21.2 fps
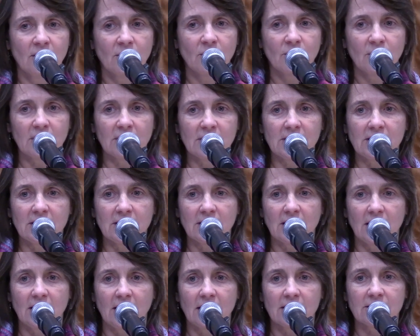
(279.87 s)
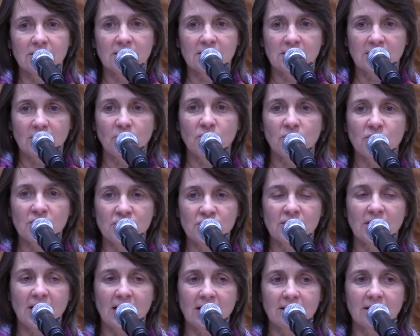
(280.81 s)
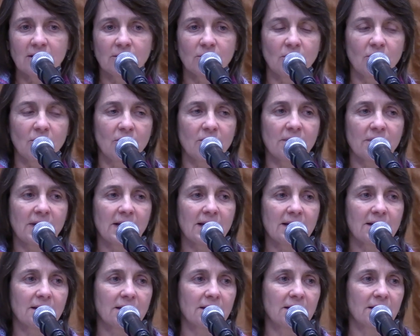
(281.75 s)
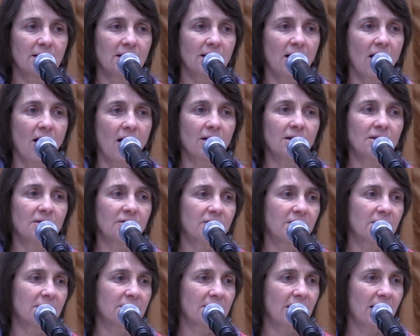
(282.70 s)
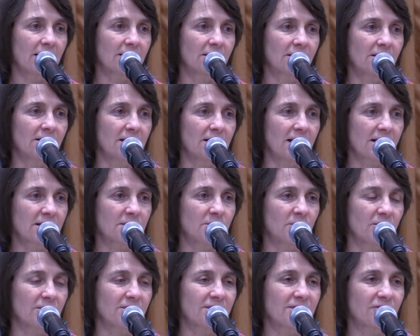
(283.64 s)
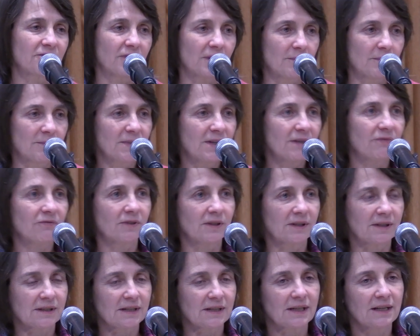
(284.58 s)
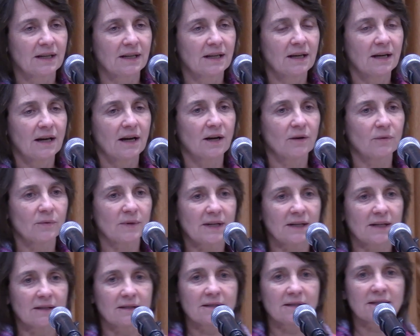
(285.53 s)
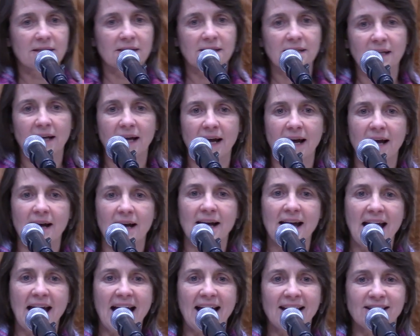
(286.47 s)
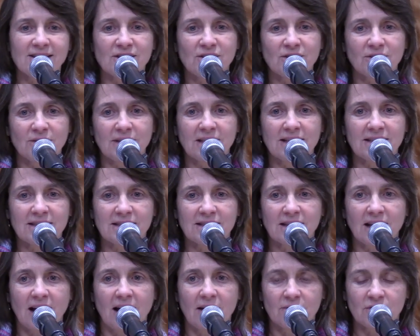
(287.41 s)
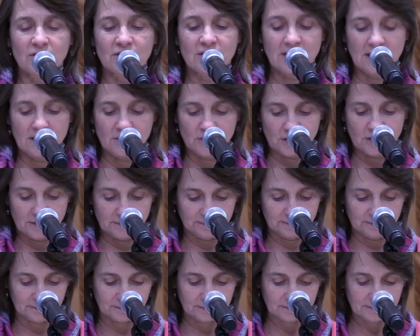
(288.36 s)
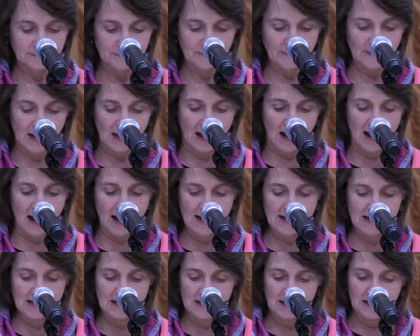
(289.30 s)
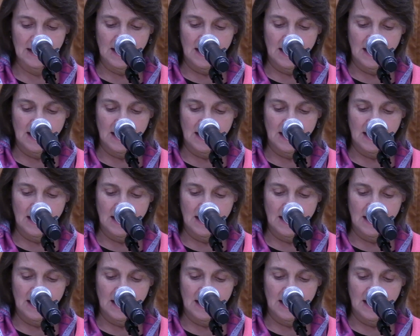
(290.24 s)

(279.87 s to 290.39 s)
really just appreciate the role that all of the technical experts from different arenas add to this conversation. I